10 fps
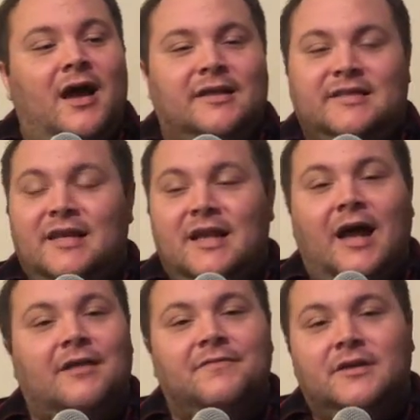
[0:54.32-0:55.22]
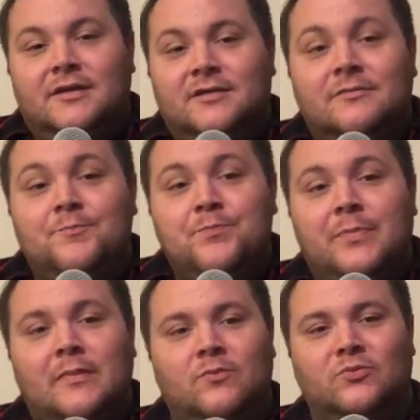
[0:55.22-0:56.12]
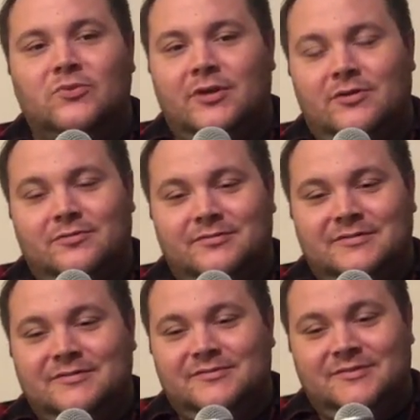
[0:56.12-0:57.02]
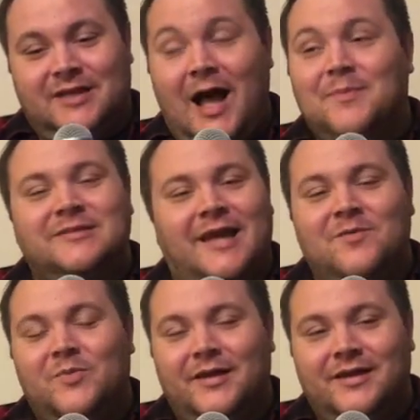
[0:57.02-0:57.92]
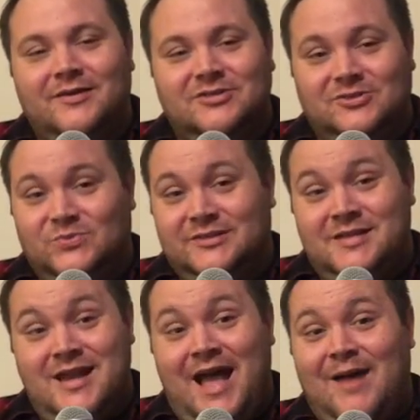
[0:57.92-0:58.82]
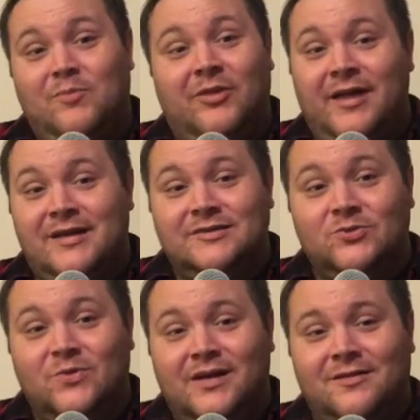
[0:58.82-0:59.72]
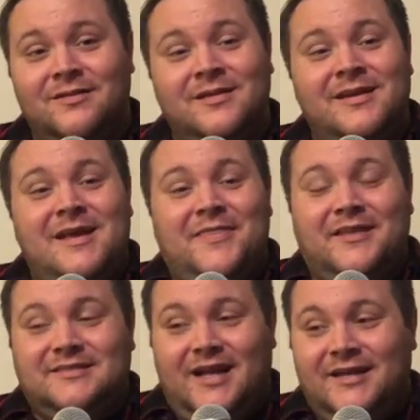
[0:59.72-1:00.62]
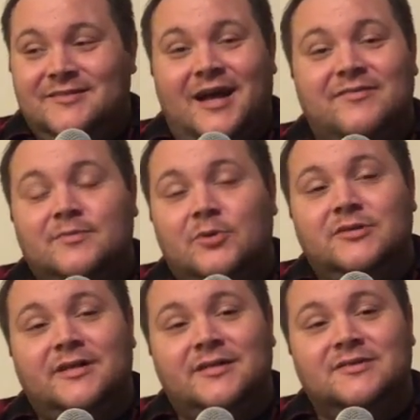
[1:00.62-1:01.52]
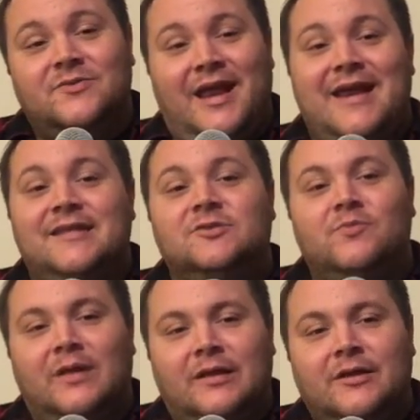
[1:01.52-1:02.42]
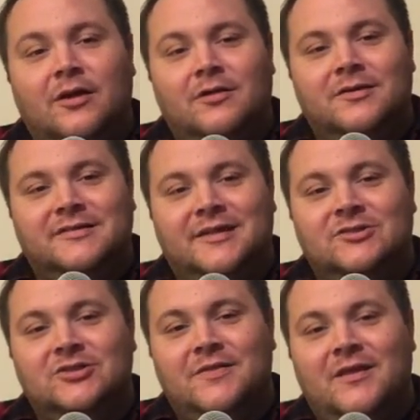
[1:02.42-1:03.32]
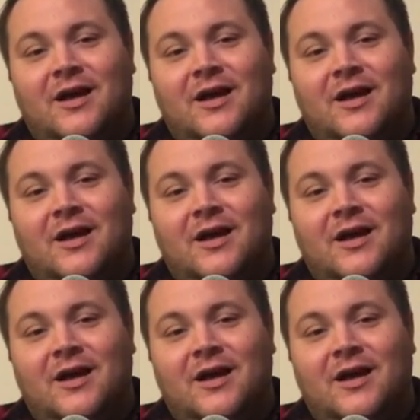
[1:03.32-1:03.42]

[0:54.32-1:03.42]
Denny Advia, they're top 10 pick, just was not playing too well. They signed Davis Bertans to an $82 million extension in the